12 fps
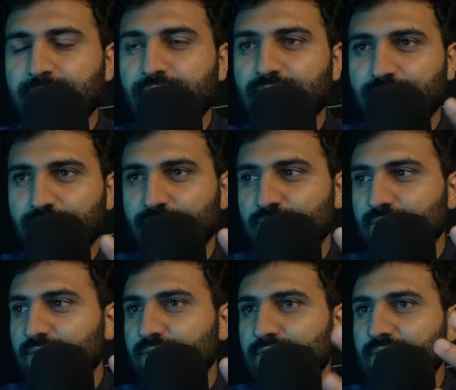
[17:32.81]
4,
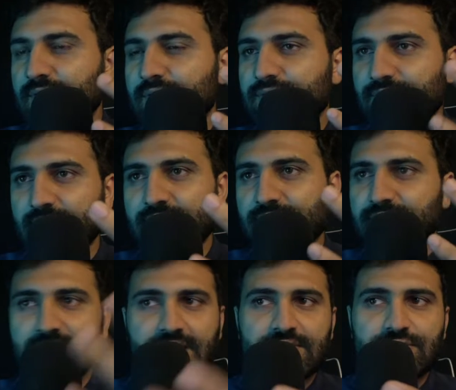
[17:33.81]
5,
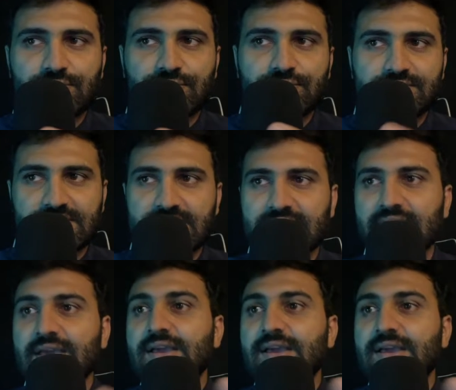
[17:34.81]
and you see